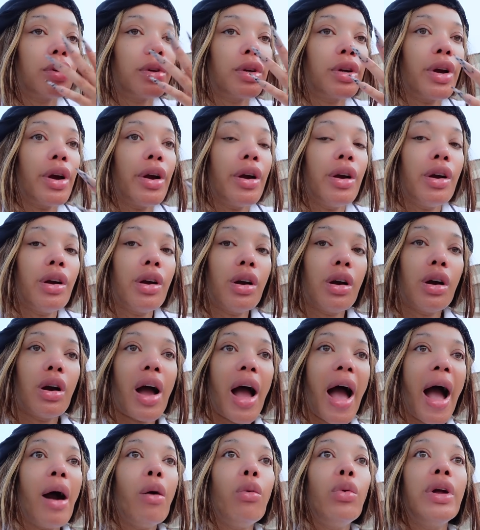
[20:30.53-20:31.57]
girl,
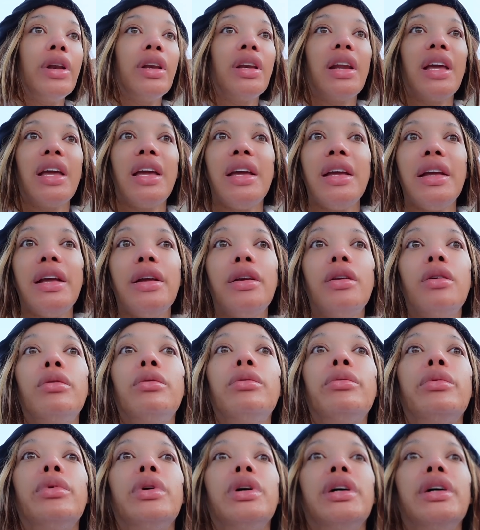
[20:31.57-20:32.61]
I would need
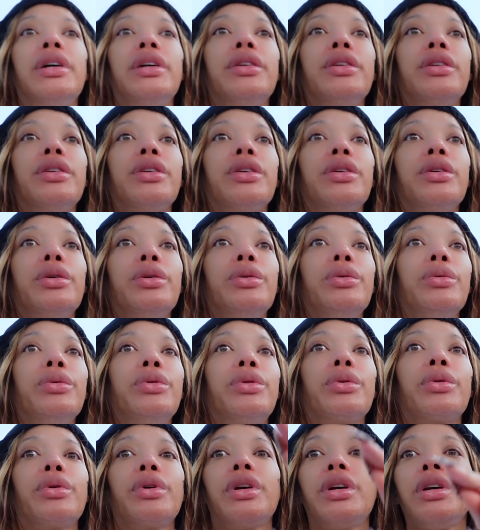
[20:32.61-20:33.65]
one, two,
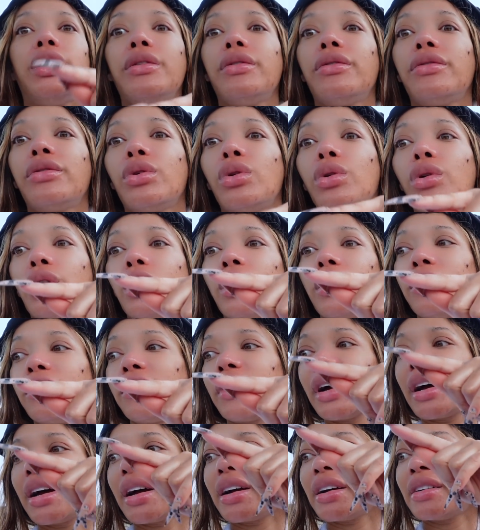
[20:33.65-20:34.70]
three, four,
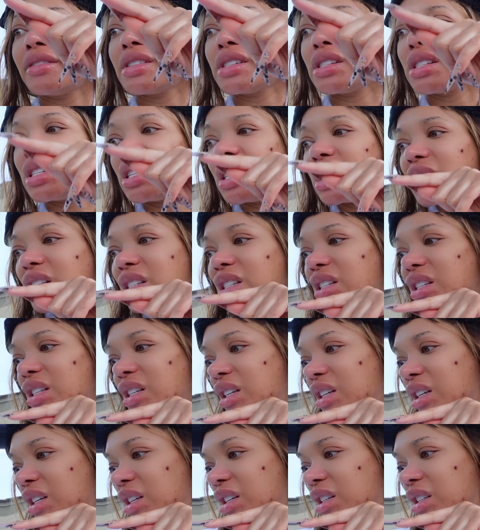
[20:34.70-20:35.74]
five, six,
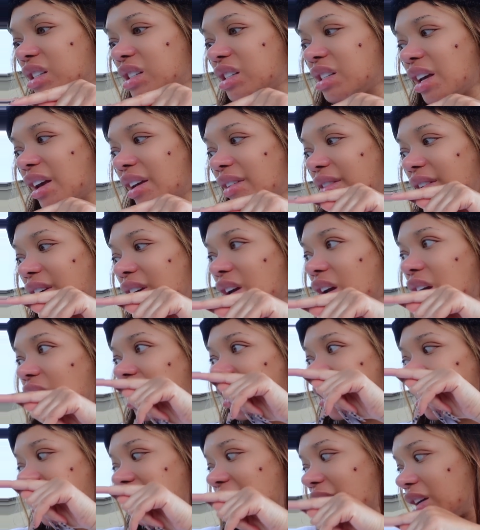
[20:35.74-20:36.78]
seven,
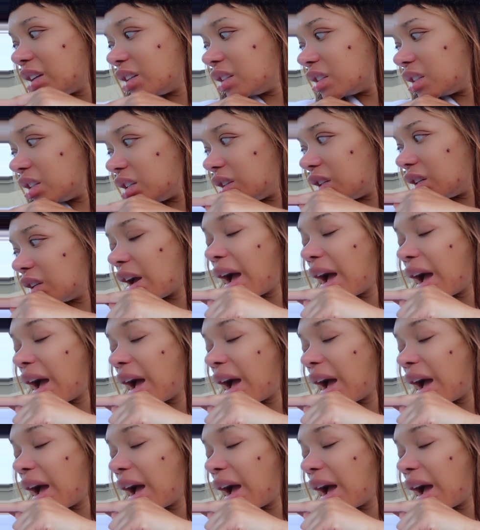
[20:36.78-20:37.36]
eight, nine, ten.